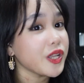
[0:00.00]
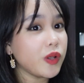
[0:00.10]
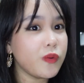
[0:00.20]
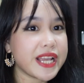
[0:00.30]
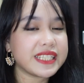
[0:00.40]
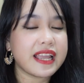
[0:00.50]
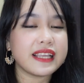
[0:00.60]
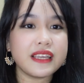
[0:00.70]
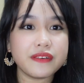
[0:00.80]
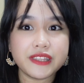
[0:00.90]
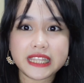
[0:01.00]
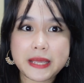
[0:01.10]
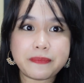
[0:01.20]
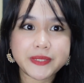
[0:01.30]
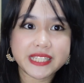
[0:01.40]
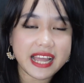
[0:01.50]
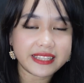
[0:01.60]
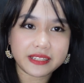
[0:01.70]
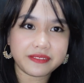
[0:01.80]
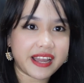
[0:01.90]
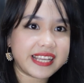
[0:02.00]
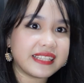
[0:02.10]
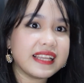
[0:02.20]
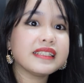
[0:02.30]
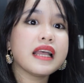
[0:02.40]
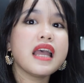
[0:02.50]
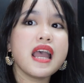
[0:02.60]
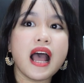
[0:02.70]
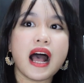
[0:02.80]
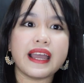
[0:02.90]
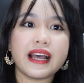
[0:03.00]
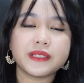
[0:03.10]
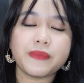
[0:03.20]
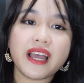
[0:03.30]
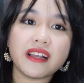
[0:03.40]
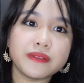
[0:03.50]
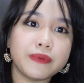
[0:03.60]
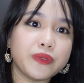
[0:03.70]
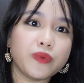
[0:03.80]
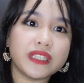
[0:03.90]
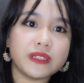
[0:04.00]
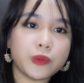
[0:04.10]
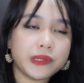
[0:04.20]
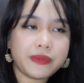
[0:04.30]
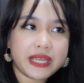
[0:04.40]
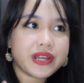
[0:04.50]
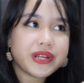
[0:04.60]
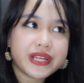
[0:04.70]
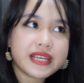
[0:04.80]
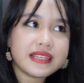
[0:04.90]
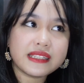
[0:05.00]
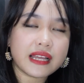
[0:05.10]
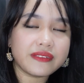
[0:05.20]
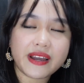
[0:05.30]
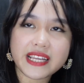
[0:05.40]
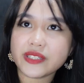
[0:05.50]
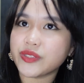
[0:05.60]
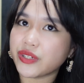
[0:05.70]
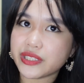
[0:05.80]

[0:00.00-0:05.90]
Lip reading: always, I give tips and advices. I asked my husband what there would be his advices or